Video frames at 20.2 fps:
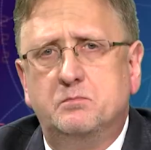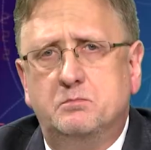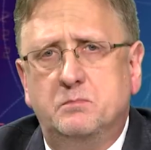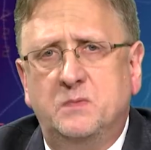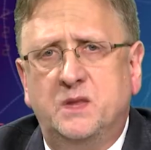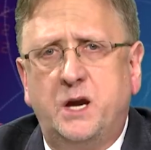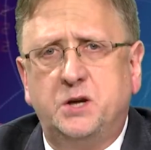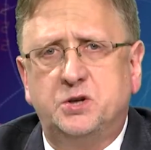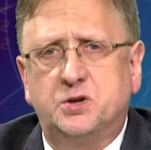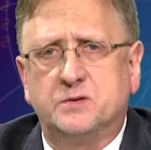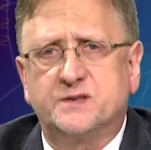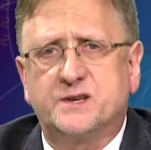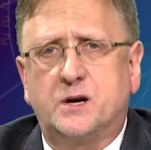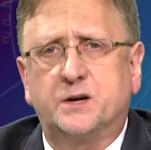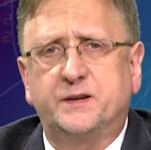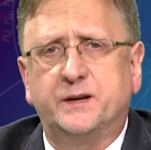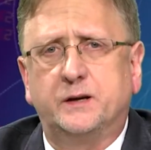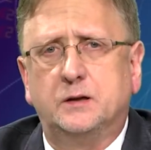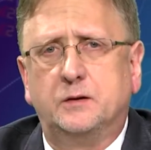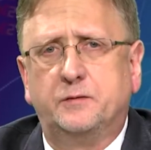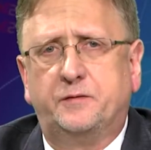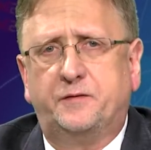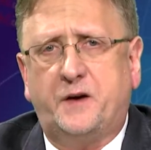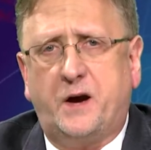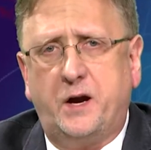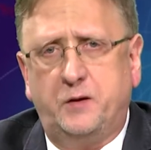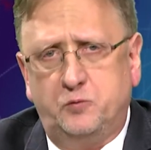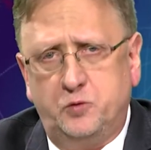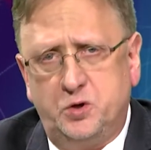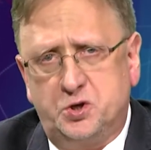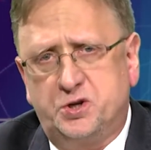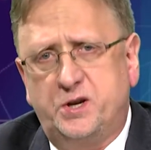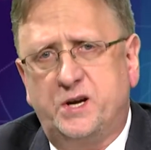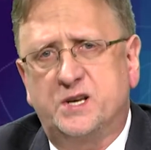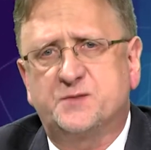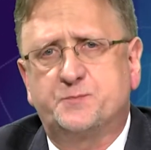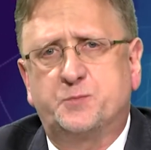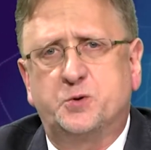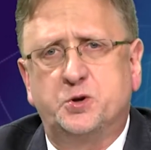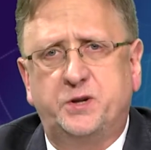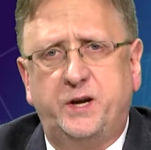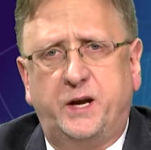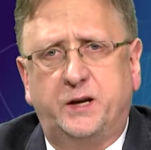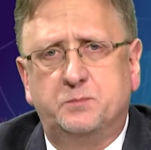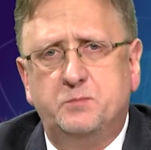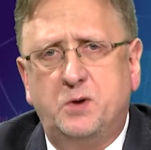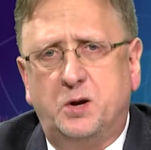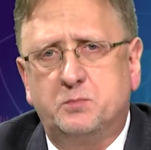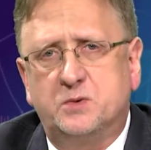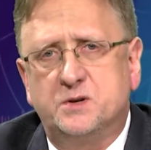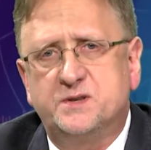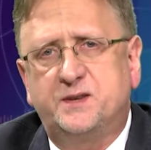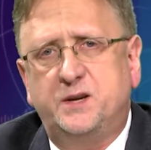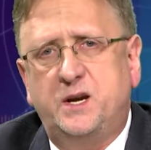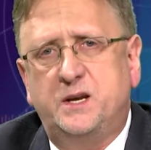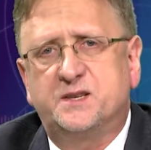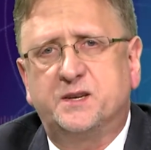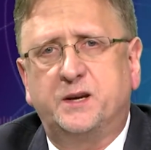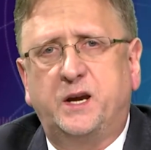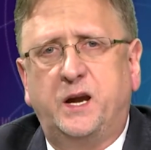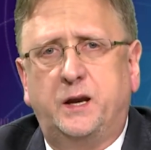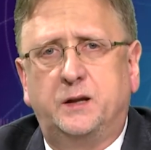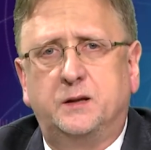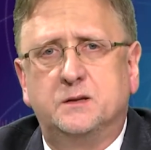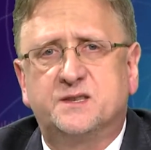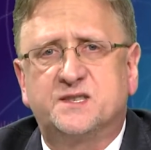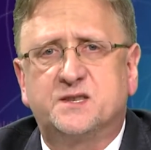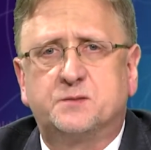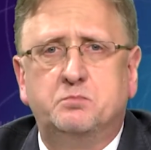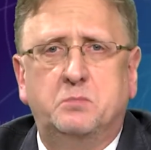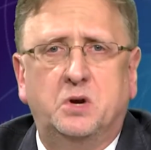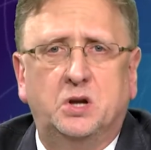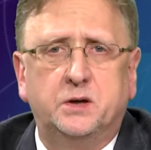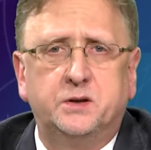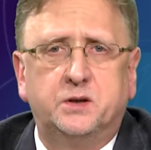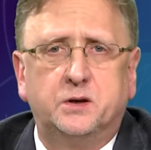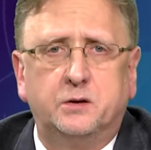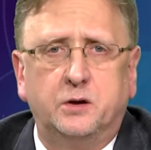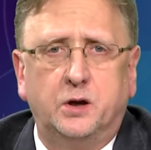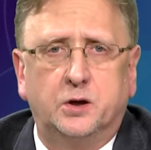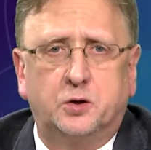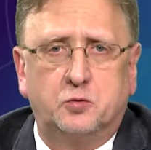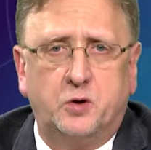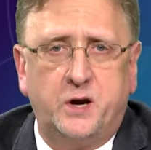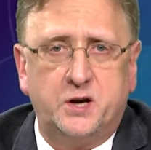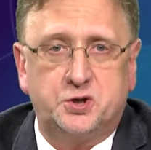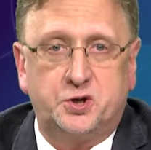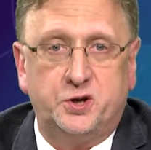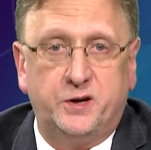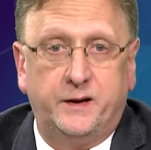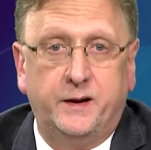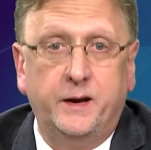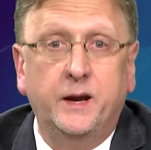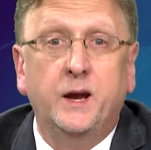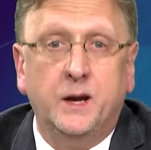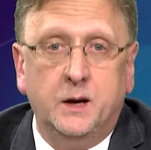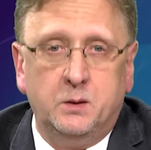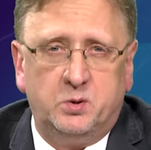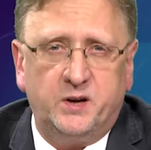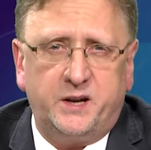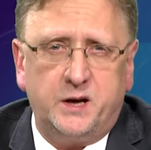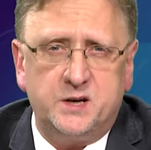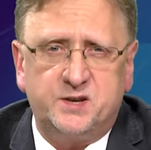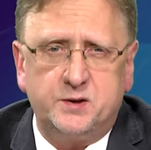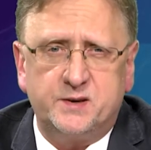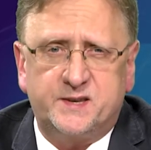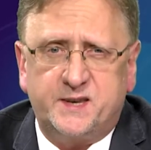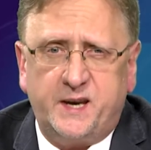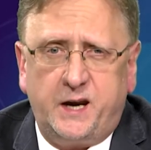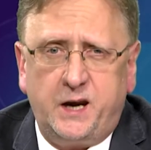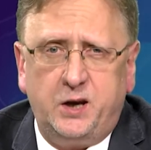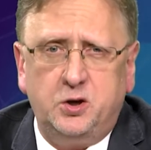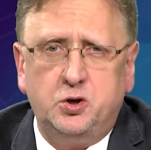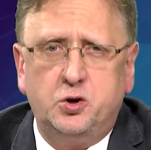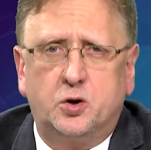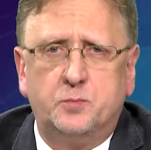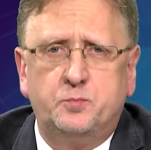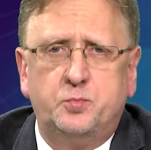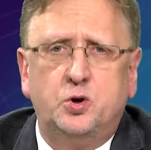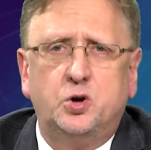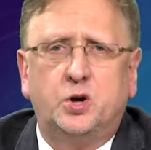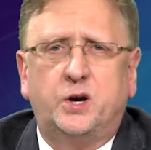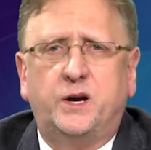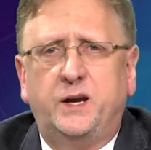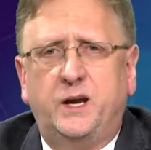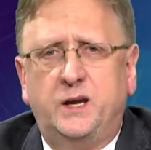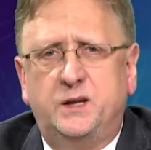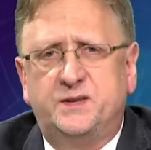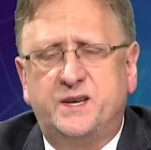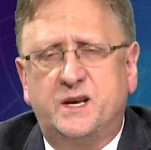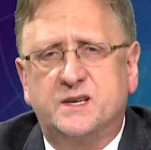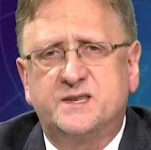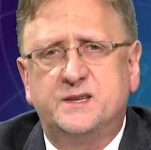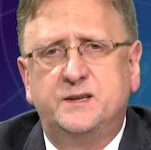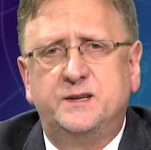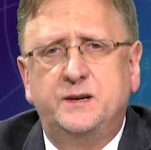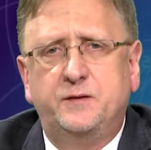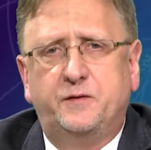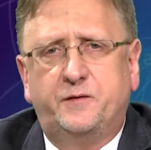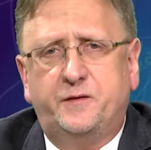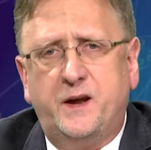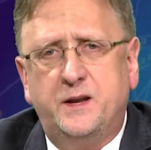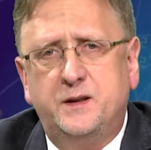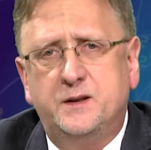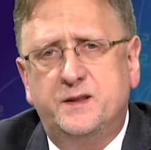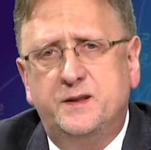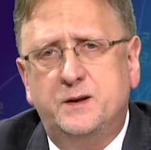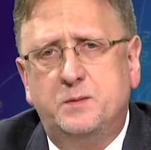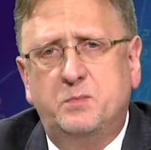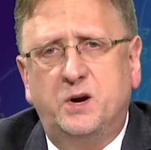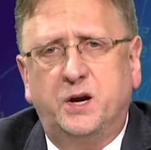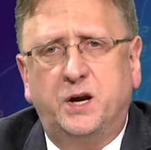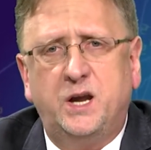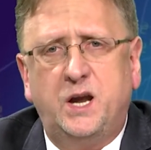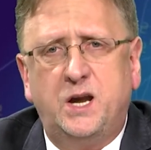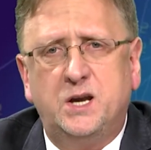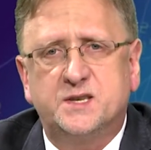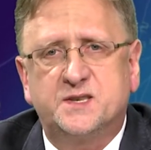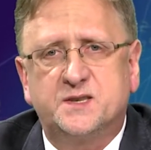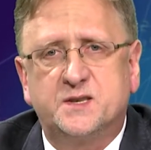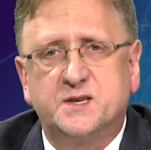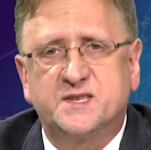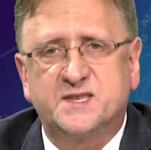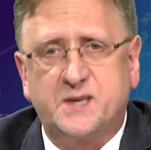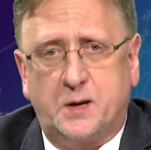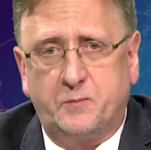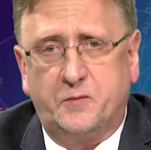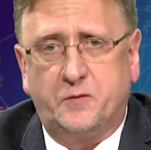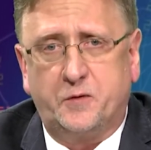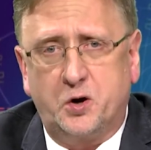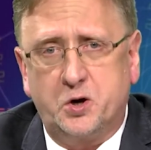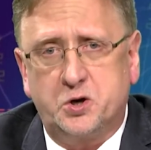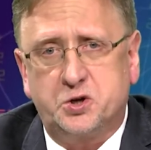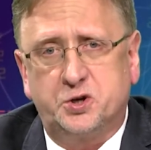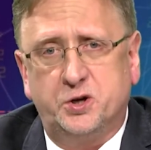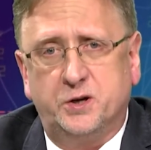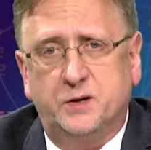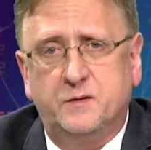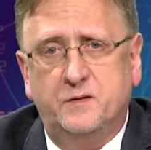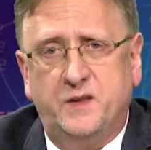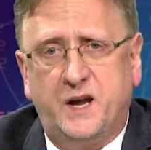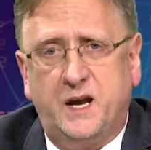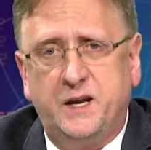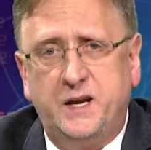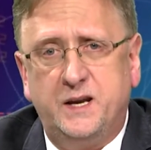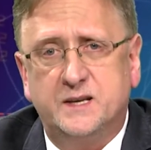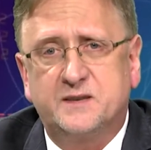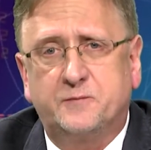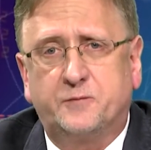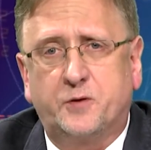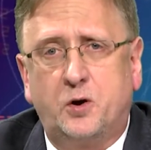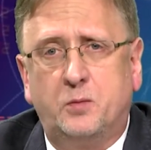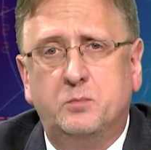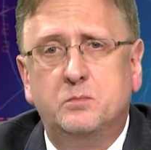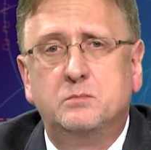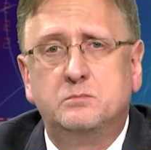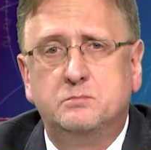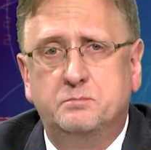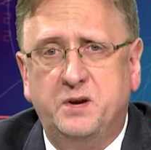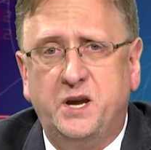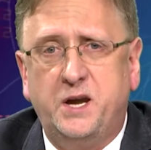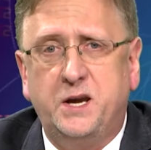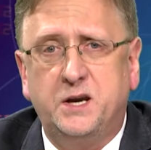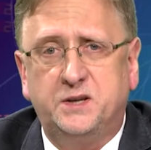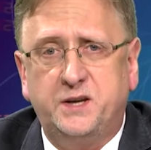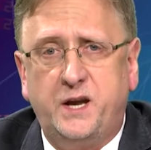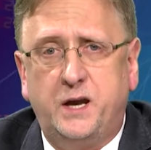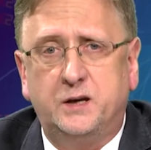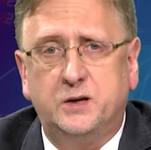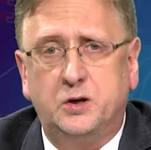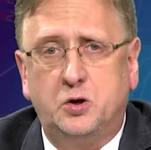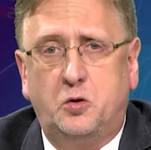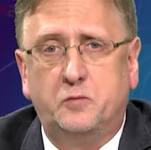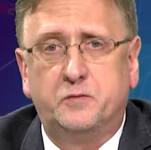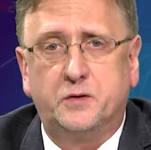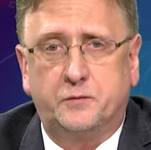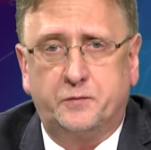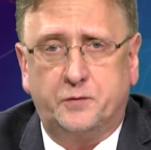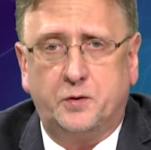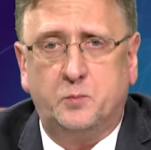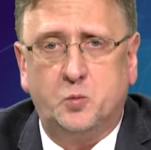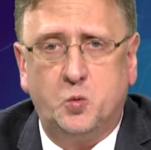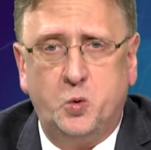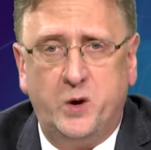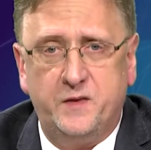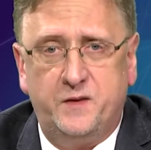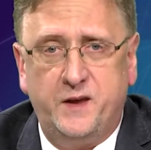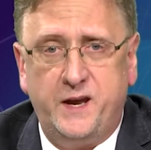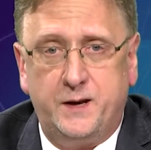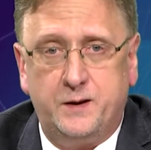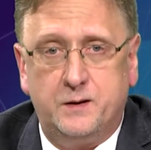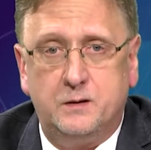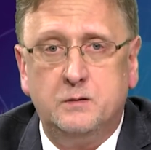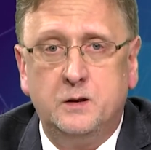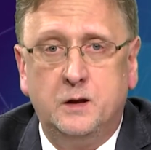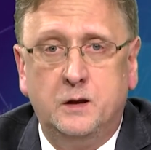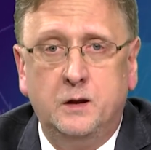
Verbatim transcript: NATO's Article 5, which does protect member states against military aggression. But as you say in your book, it doesn't defend them against subversion, that is, from being taken over from within